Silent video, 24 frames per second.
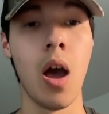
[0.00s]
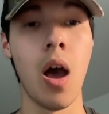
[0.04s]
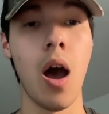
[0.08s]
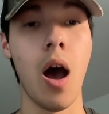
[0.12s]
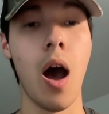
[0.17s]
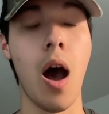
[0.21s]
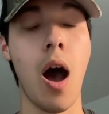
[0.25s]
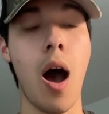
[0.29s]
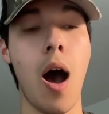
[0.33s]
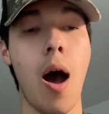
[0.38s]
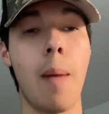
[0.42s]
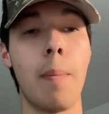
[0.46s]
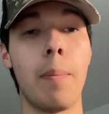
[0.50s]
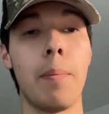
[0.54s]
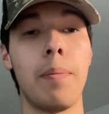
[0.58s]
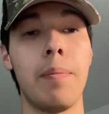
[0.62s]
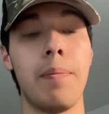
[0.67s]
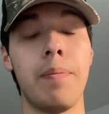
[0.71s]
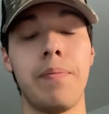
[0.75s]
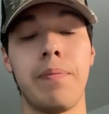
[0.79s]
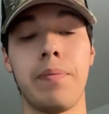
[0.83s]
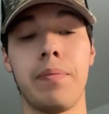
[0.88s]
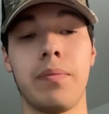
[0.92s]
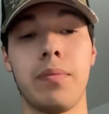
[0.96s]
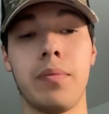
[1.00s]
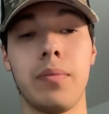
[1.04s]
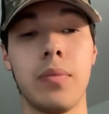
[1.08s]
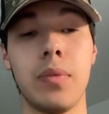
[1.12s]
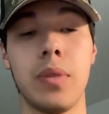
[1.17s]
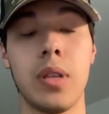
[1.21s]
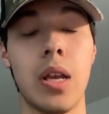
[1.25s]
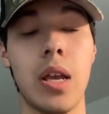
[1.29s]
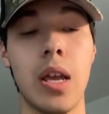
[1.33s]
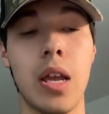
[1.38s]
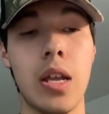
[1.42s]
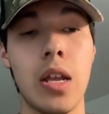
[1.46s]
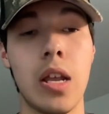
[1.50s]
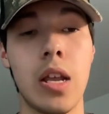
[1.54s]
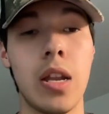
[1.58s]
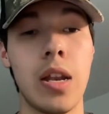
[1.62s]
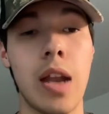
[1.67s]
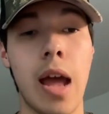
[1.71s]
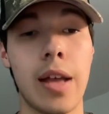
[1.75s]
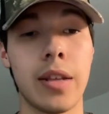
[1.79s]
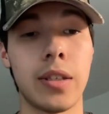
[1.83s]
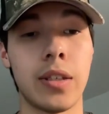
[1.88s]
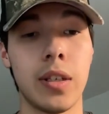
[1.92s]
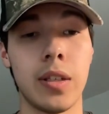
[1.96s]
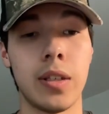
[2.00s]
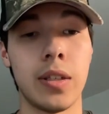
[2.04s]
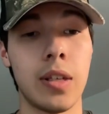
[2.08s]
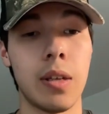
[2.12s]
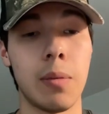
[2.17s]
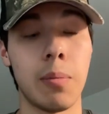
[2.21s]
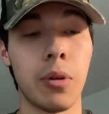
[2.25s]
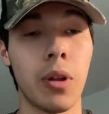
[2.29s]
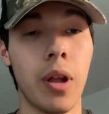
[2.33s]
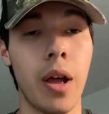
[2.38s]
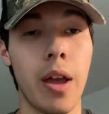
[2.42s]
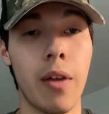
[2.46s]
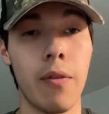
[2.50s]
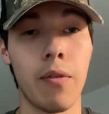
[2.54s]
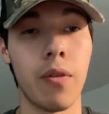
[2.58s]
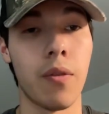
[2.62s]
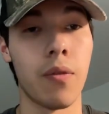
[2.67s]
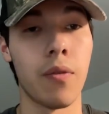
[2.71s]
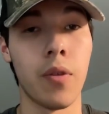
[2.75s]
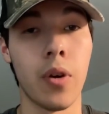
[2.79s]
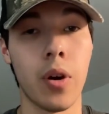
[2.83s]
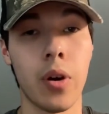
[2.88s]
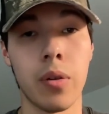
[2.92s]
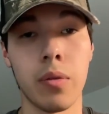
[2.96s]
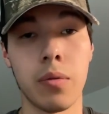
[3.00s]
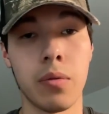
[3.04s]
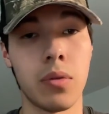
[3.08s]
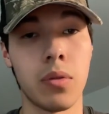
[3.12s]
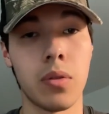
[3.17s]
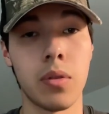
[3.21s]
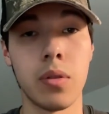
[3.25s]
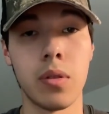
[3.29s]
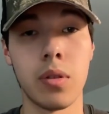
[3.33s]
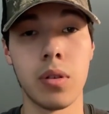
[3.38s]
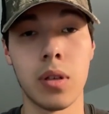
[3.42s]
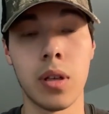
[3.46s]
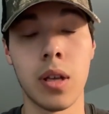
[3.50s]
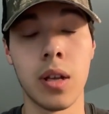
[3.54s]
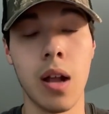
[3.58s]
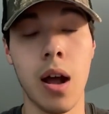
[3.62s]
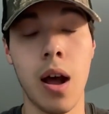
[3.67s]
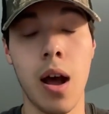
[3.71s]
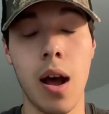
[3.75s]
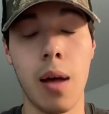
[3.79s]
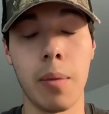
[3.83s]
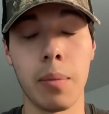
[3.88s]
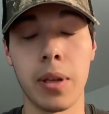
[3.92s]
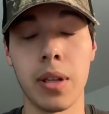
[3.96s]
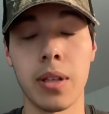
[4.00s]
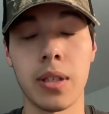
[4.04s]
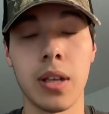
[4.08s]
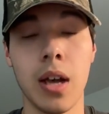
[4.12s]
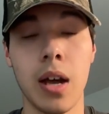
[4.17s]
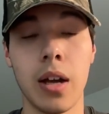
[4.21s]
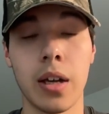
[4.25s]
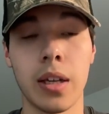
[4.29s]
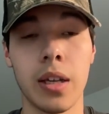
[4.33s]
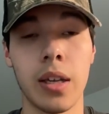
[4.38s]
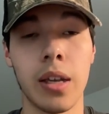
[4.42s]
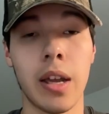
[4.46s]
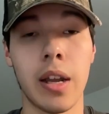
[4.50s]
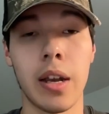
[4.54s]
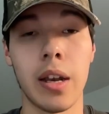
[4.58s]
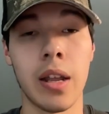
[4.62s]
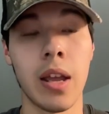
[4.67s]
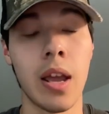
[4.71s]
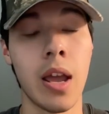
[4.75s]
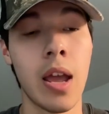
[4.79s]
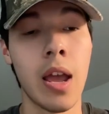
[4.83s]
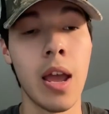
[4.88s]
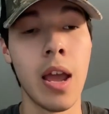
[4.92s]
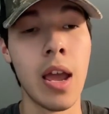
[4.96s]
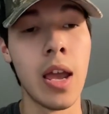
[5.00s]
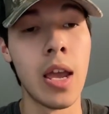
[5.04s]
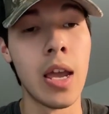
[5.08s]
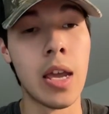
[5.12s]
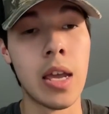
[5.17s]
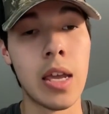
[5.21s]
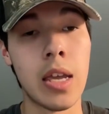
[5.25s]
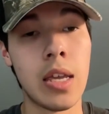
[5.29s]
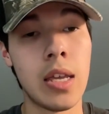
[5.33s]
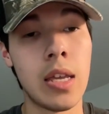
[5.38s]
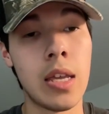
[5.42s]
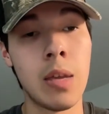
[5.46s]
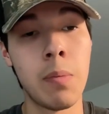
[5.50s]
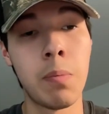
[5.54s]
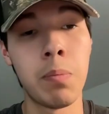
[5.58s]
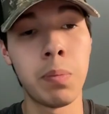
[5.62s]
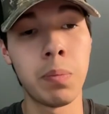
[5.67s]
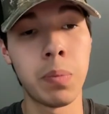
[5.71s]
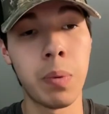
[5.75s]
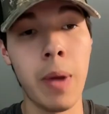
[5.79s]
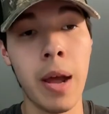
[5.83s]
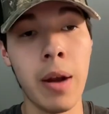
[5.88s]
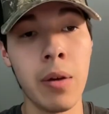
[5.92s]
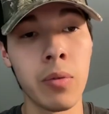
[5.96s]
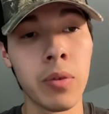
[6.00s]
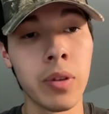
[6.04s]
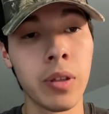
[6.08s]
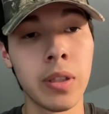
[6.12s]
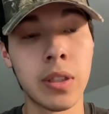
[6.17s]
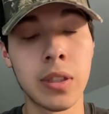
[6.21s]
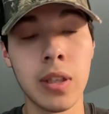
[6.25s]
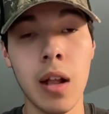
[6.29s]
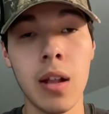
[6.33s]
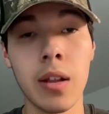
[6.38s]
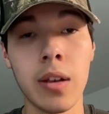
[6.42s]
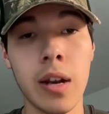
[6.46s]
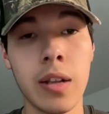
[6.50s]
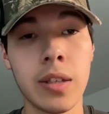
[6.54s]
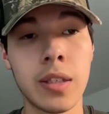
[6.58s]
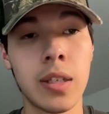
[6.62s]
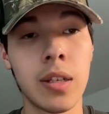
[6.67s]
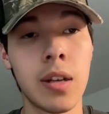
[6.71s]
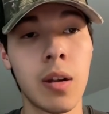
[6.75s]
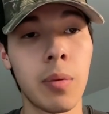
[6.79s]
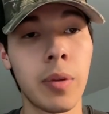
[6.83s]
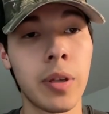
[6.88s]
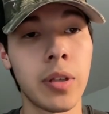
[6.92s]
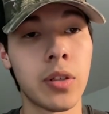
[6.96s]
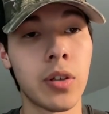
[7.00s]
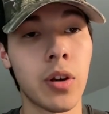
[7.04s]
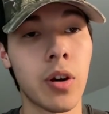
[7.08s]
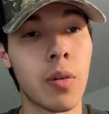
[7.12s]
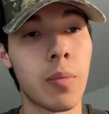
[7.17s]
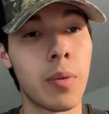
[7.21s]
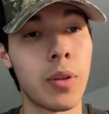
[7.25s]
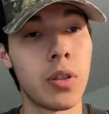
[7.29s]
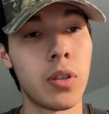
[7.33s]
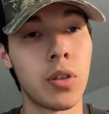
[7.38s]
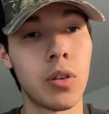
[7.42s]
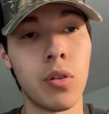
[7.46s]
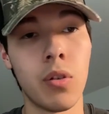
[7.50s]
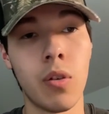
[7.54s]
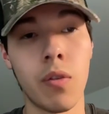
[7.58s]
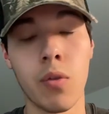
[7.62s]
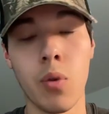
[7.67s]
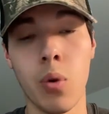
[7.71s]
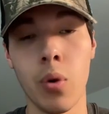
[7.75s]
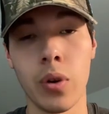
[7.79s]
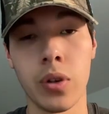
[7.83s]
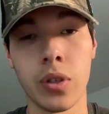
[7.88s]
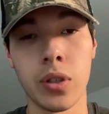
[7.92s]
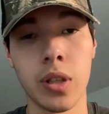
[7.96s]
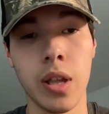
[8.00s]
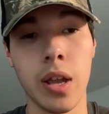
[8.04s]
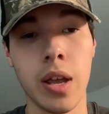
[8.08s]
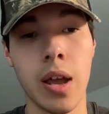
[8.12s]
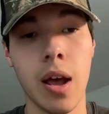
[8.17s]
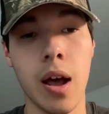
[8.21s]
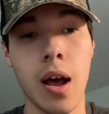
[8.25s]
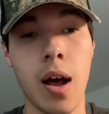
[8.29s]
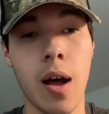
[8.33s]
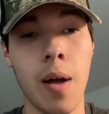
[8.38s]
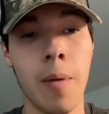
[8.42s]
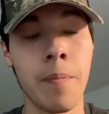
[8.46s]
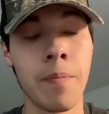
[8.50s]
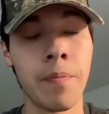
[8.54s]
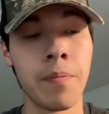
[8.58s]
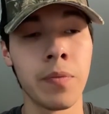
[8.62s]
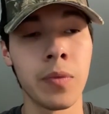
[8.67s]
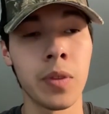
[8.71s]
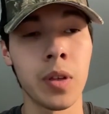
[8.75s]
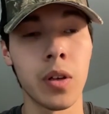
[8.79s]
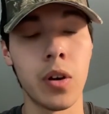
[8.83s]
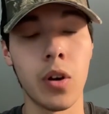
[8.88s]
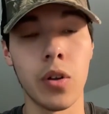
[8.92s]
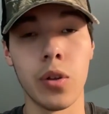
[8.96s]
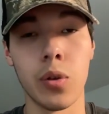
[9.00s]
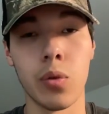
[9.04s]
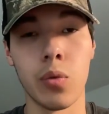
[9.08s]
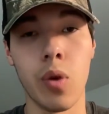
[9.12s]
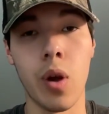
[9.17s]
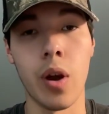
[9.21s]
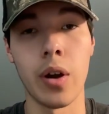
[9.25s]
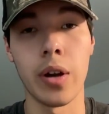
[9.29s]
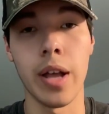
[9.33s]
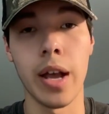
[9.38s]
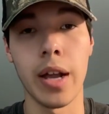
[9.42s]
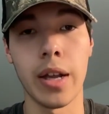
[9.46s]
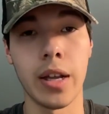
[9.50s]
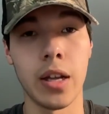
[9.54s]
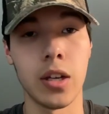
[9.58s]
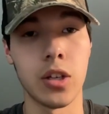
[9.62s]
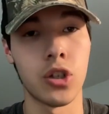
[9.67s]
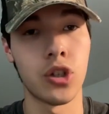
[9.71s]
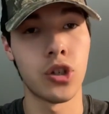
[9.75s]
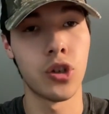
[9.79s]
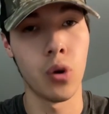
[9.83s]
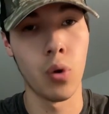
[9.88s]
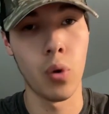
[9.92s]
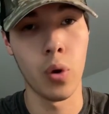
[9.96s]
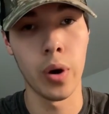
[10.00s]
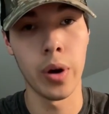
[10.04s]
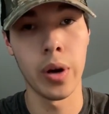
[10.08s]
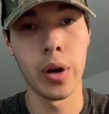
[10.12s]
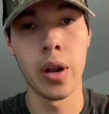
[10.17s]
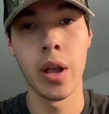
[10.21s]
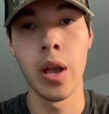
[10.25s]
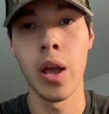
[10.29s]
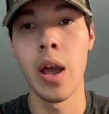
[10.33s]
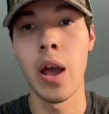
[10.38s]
um, in SEC play for Kentucky, and he had a really solid NCAA tournament too. Of course, their run got cut short.